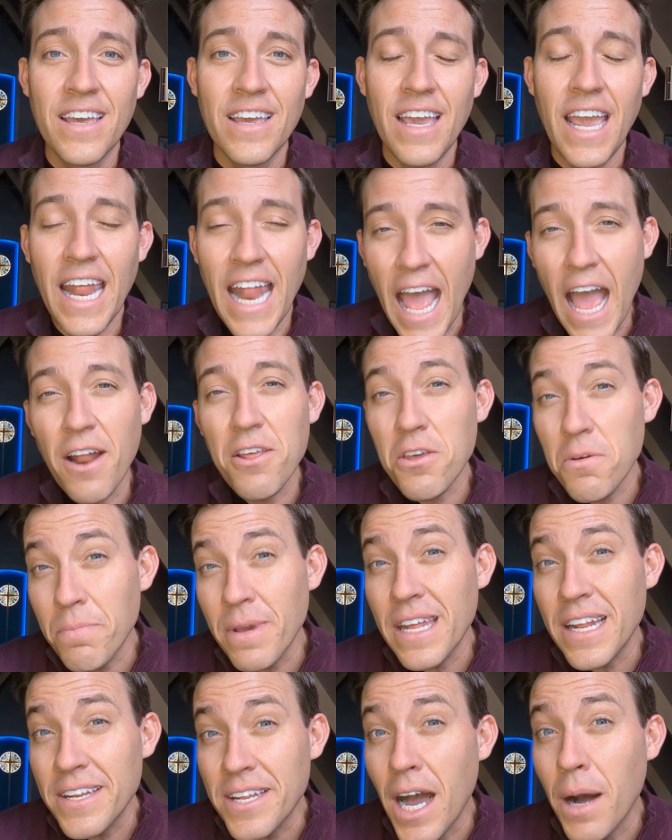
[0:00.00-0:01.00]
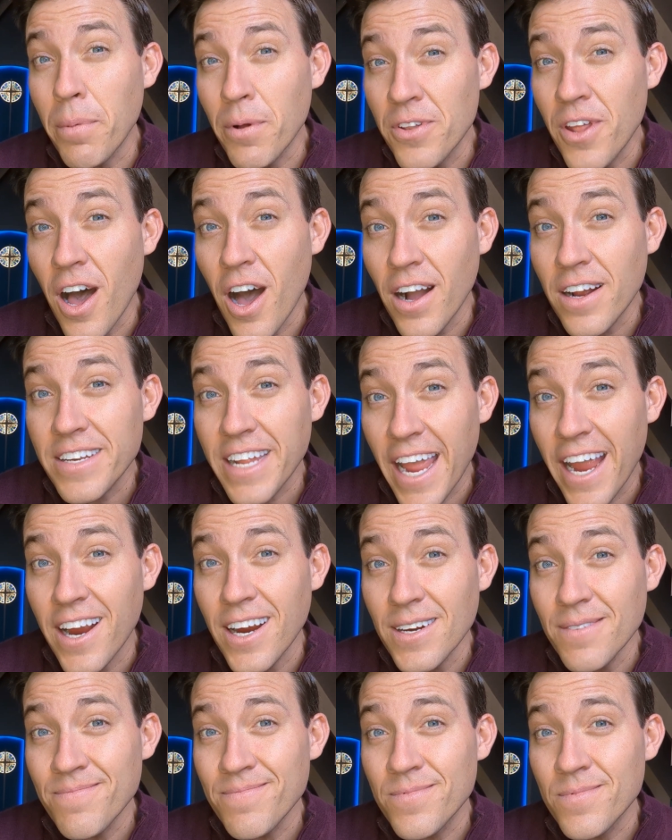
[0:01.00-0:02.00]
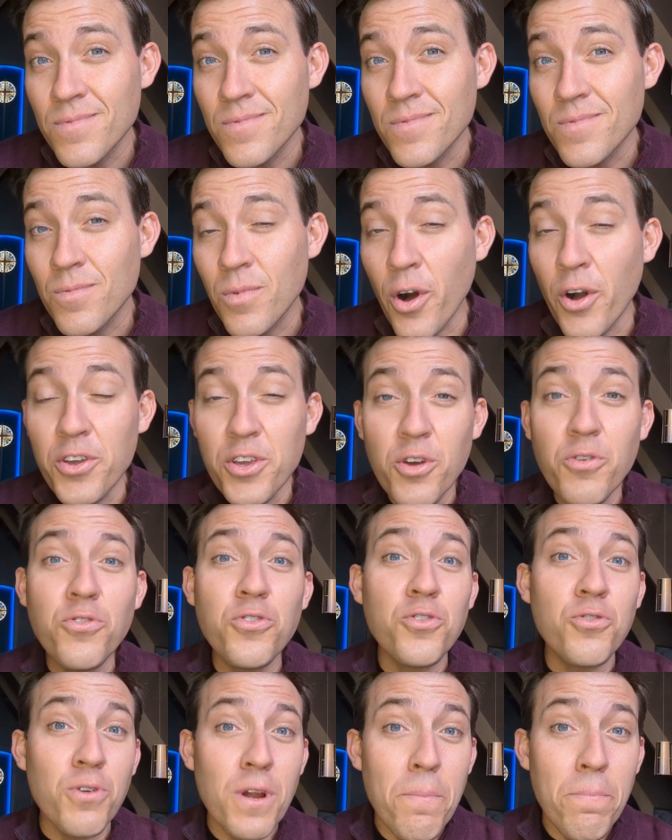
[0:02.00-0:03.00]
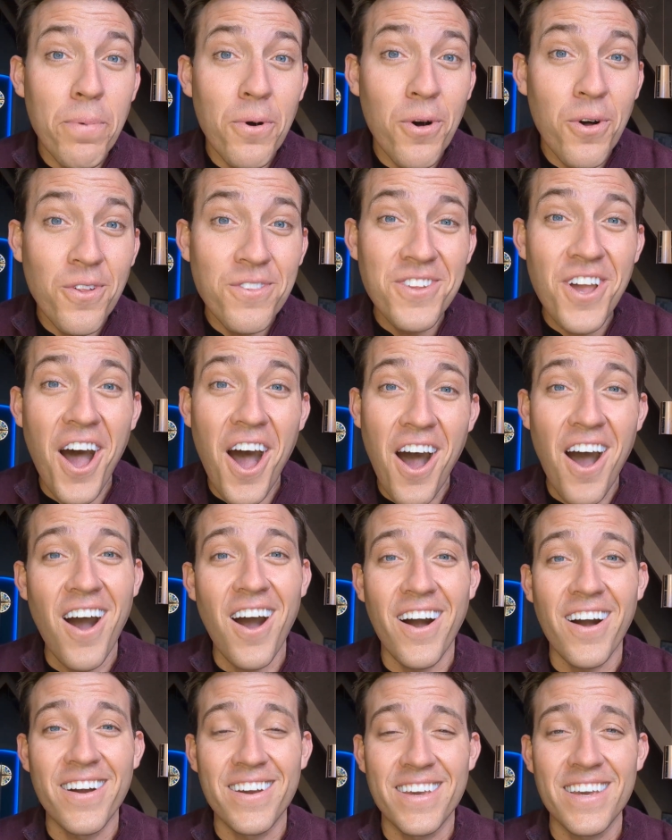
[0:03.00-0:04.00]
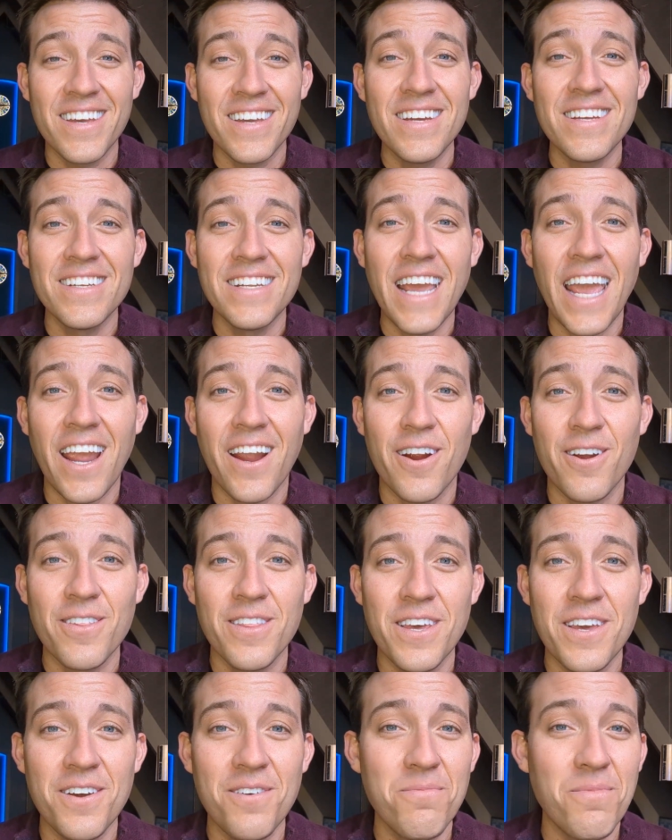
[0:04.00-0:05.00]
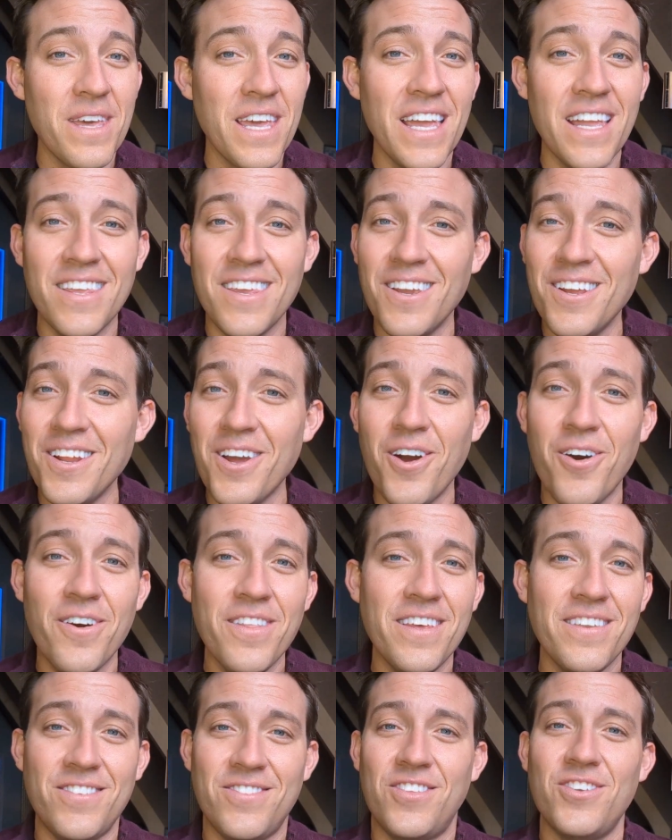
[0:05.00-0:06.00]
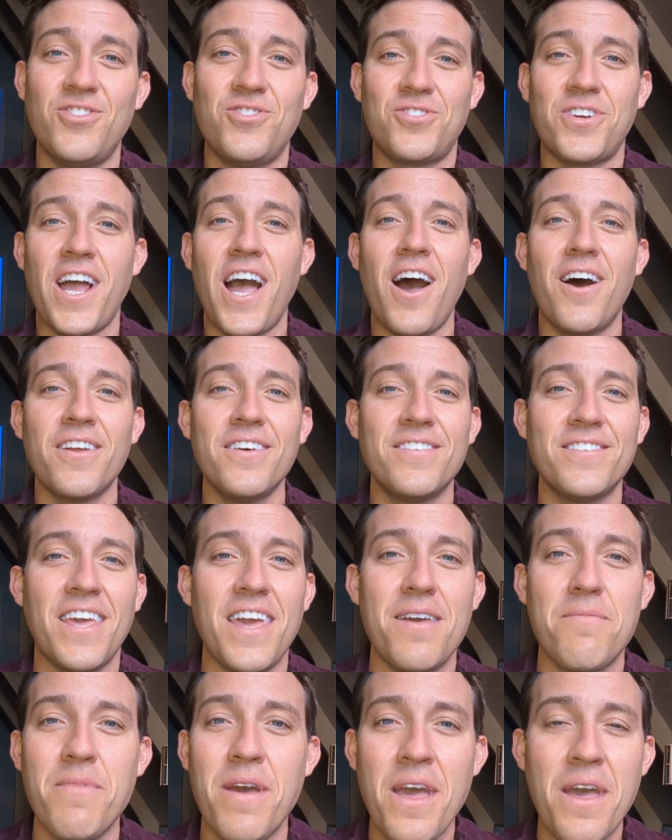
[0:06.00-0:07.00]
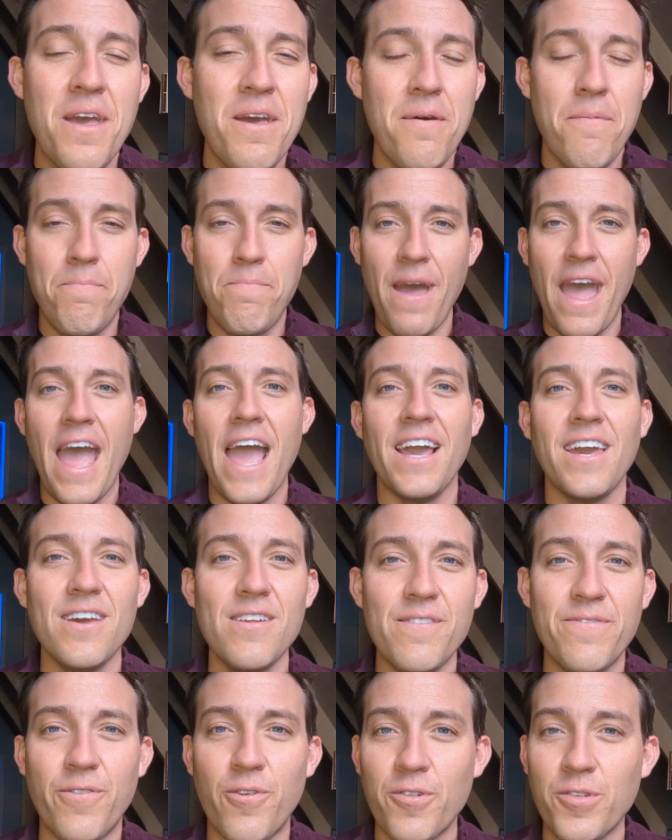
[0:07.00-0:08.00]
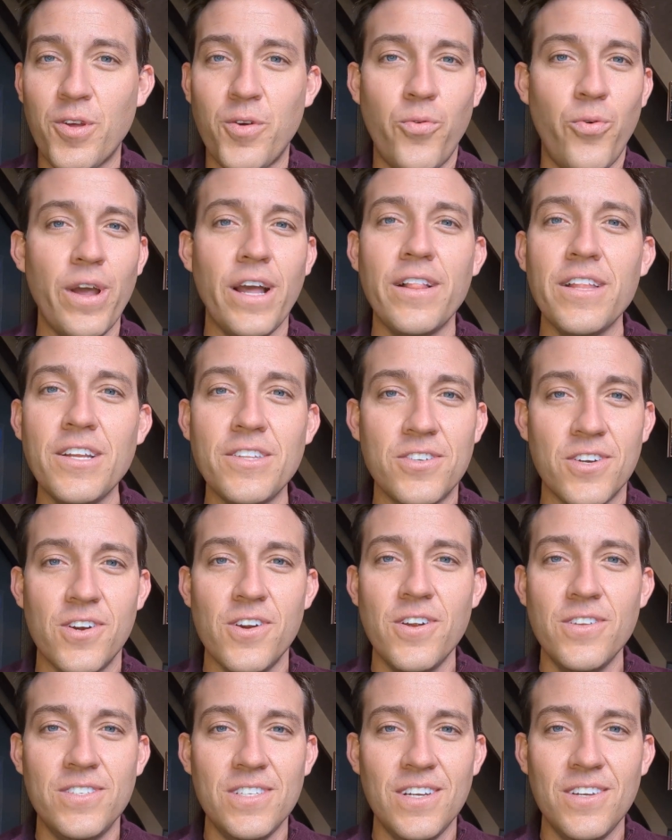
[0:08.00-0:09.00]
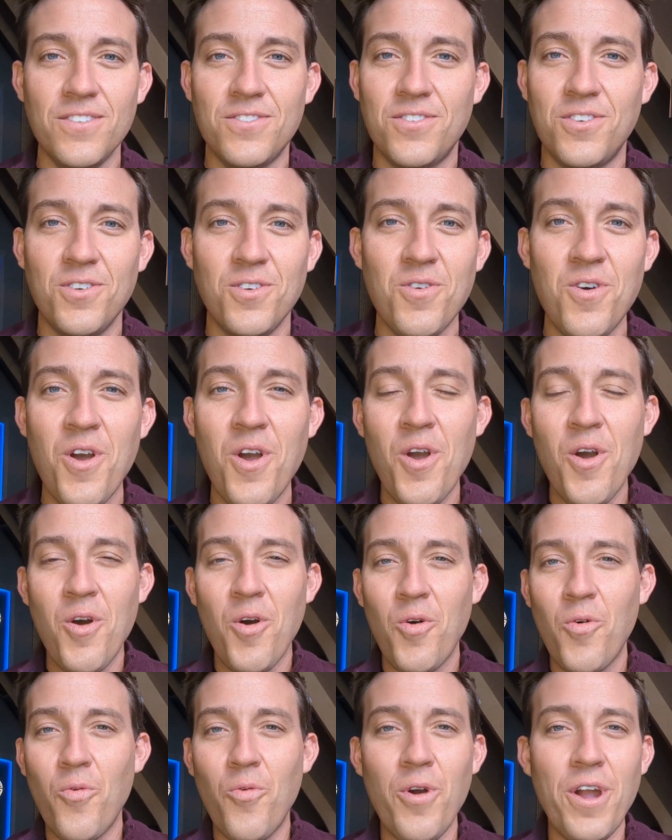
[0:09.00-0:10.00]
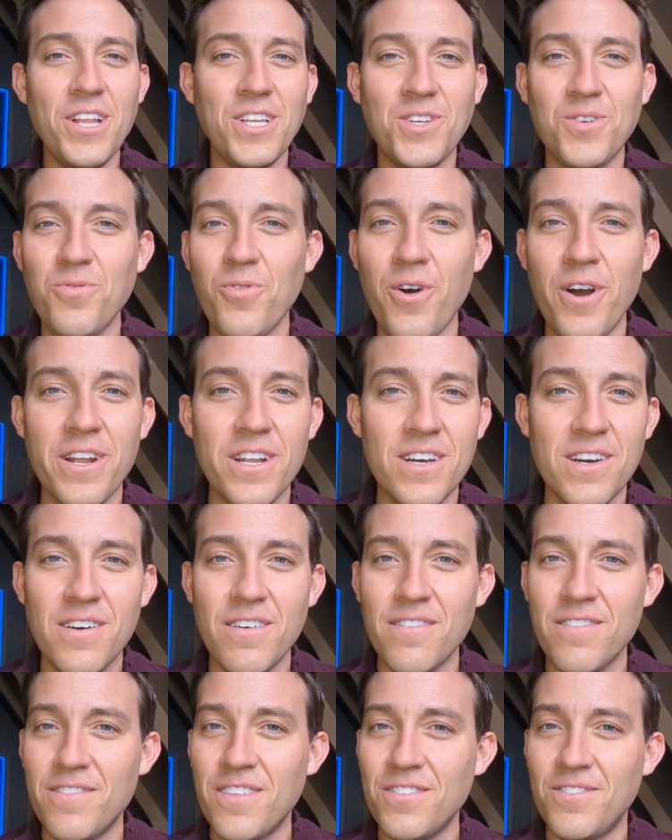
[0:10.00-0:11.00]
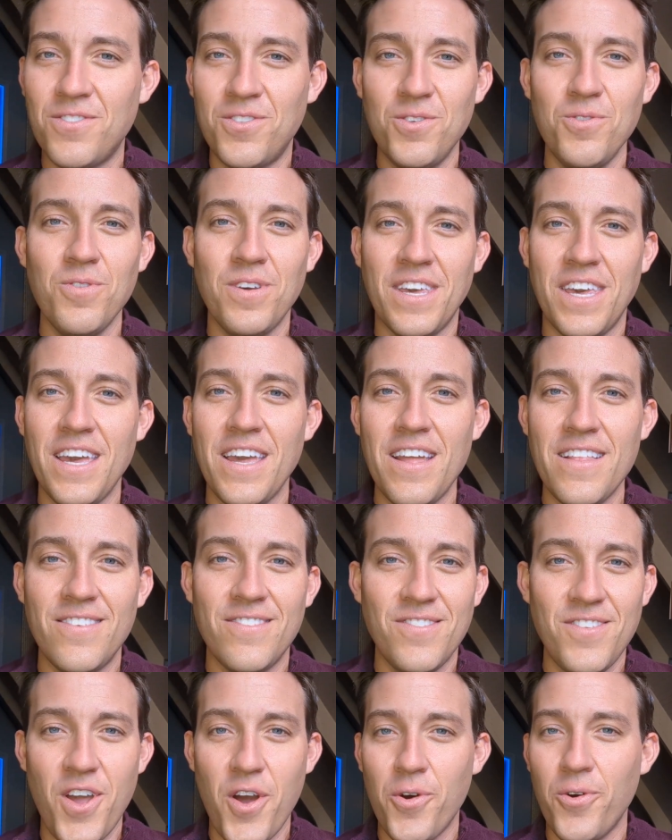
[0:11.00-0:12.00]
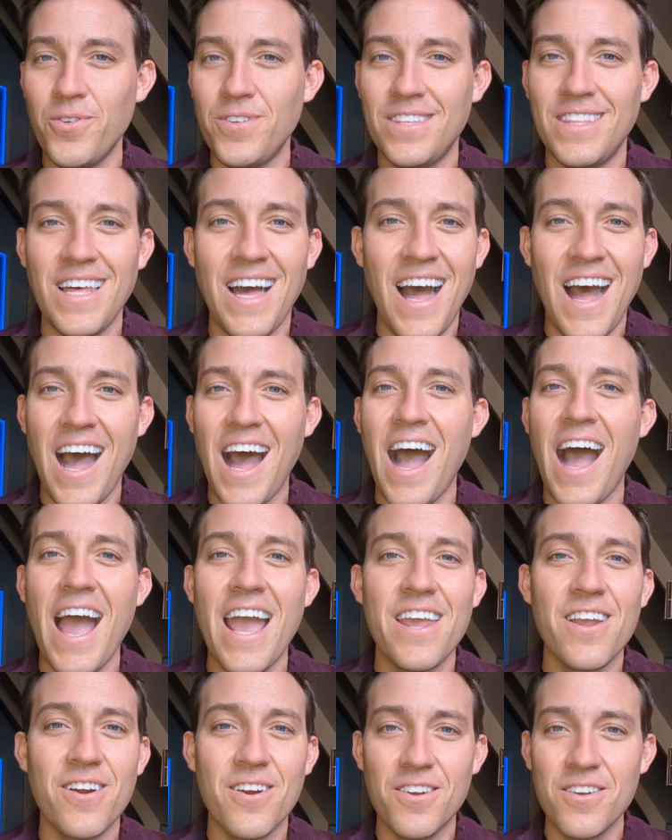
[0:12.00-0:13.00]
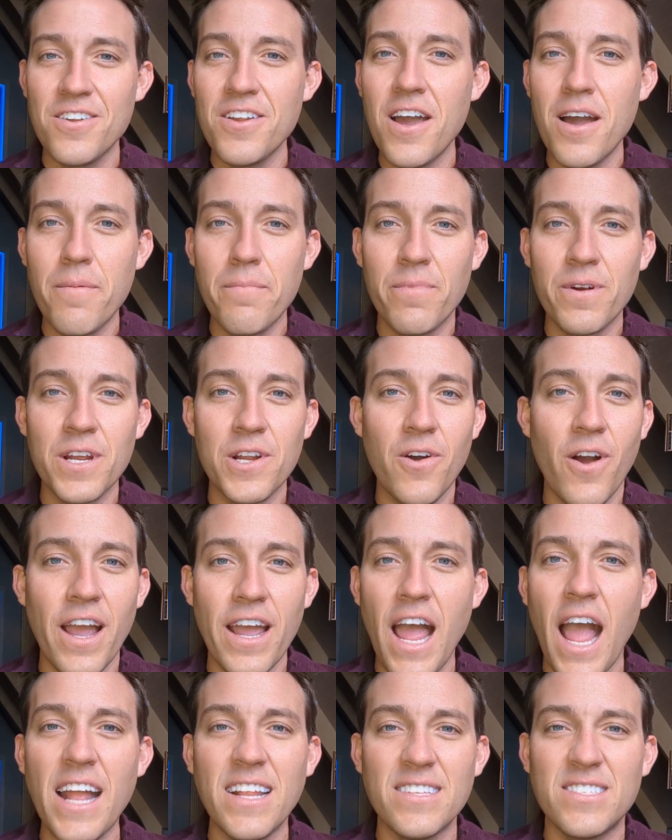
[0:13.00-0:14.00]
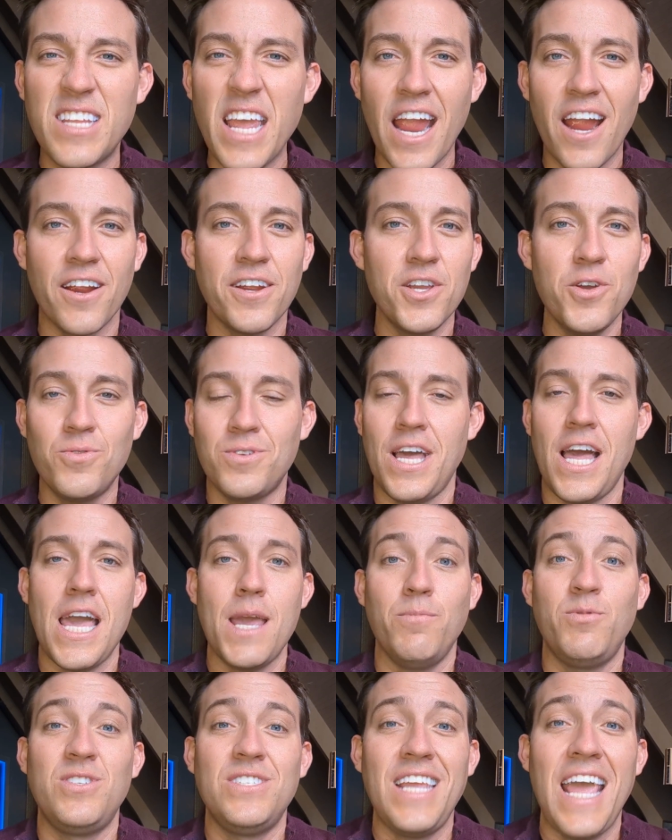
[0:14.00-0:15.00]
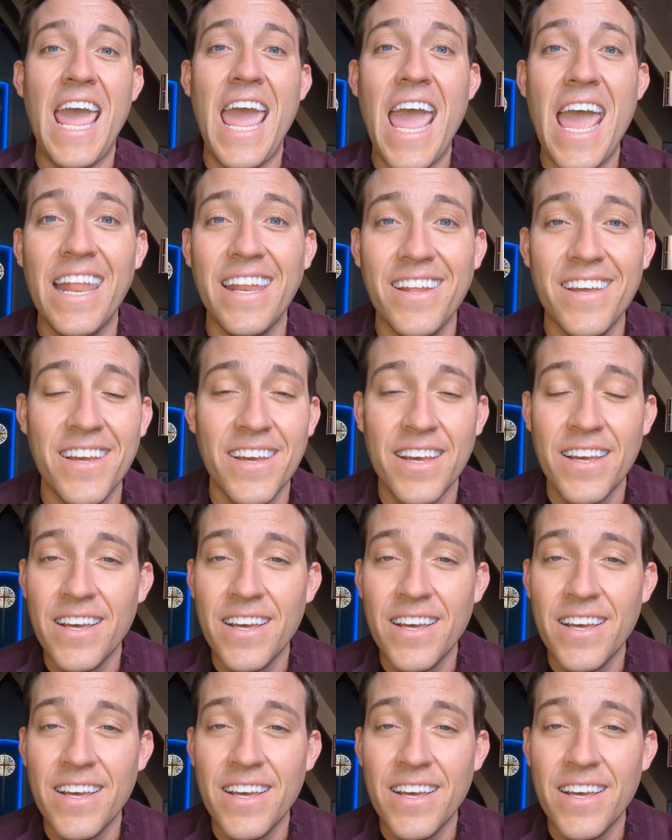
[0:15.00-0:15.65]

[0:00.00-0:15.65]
and how do you beat a double dog dare well, oh, you triple dog dare them. And you know, this, this childish game back and forth quickly turns into which one of the two kids knows the higher number. You know, I, I dare you times 10.